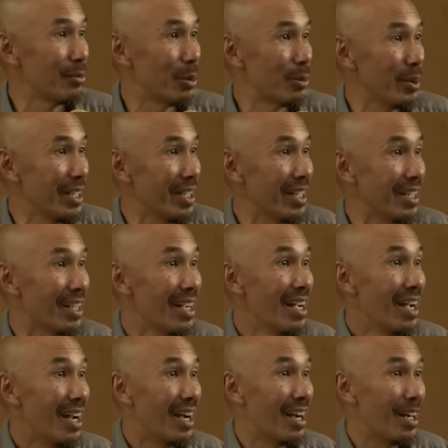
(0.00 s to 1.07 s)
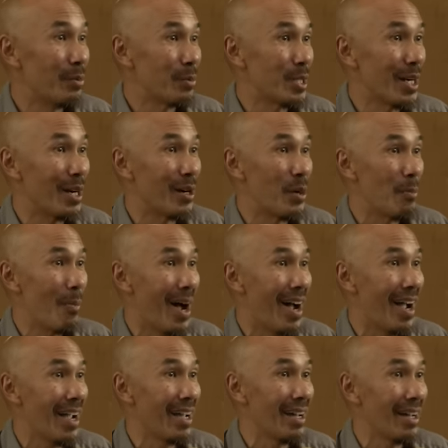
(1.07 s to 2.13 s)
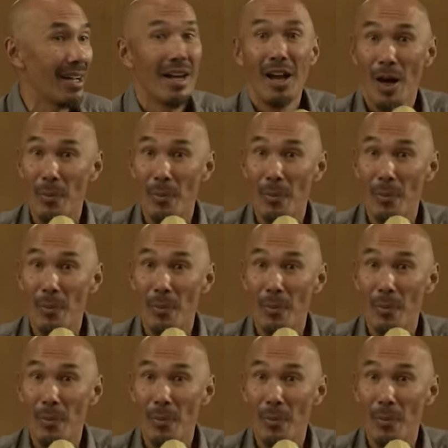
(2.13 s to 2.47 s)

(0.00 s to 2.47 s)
we're reading um, Jeremiah